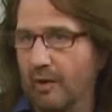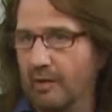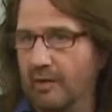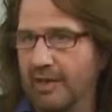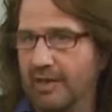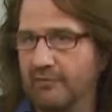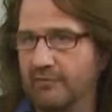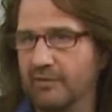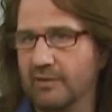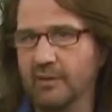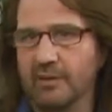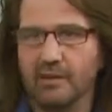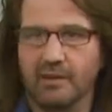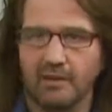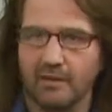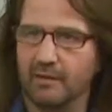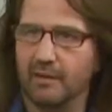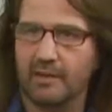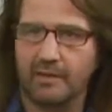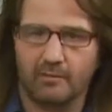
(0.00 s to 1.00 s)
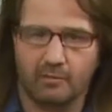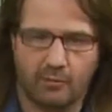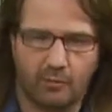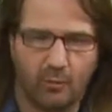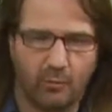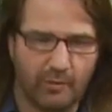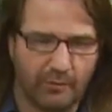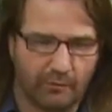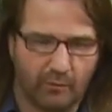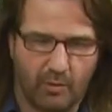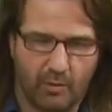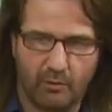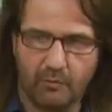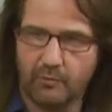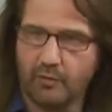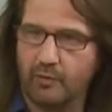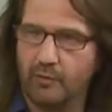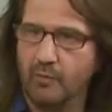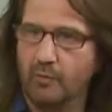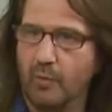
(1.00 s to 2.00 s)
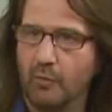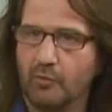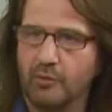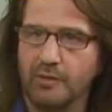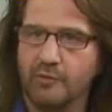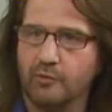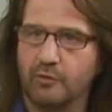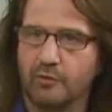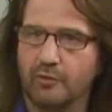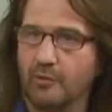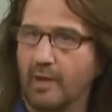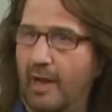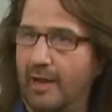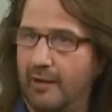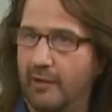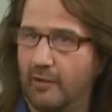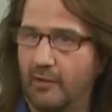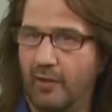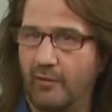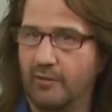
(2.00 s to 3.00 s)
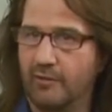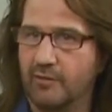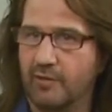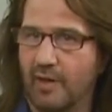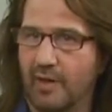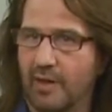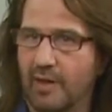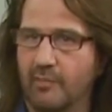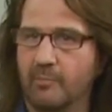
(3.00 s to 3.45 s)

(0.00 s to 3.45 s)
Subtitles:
left. Like, so with Crohn's, are you mostly just tired all the time?